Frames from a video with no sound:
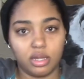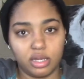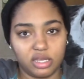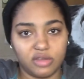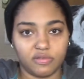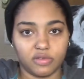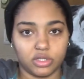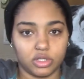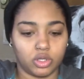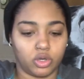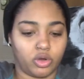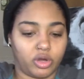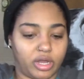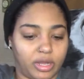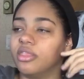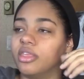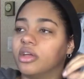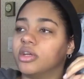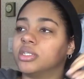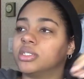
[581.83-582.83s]
Different
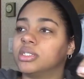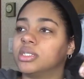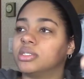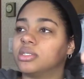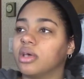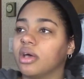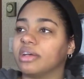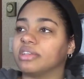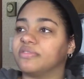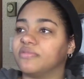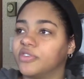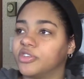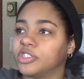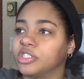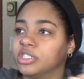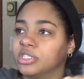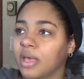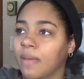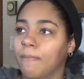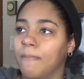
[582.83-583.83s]
story. There's this us
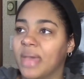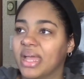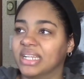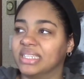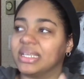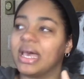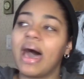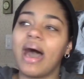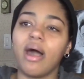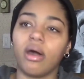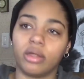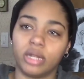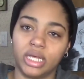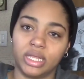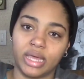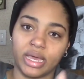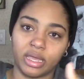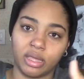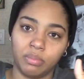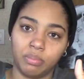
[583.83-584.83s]
versus them mentality
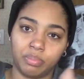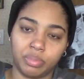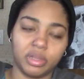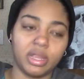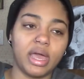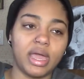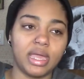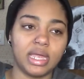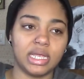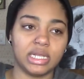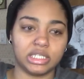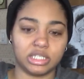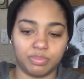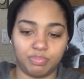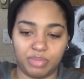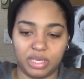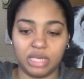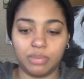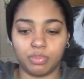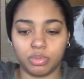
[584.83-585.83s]
that can play into
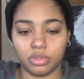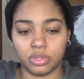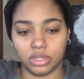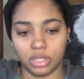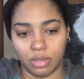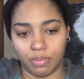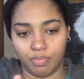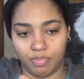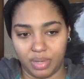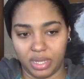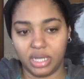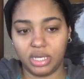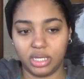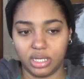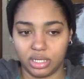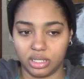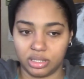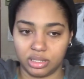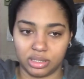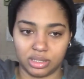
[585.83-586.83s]
people's
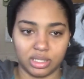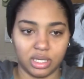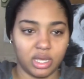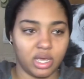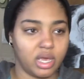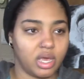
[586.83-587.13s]
opinions